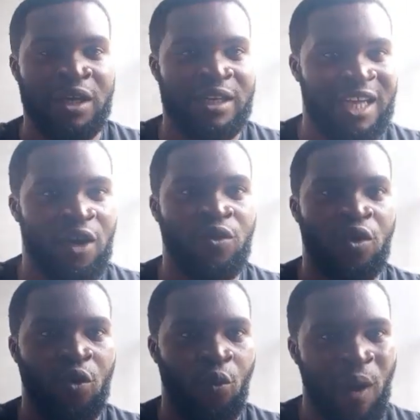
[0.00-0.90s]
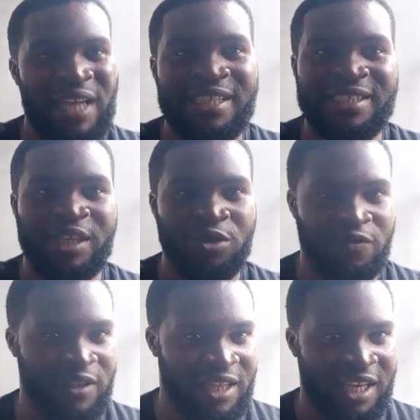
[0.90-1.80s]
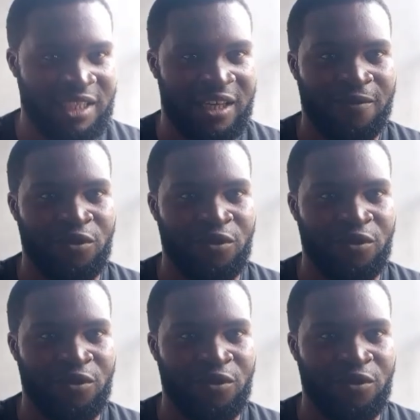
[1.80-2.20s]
Now, why didn't I use fertilizer?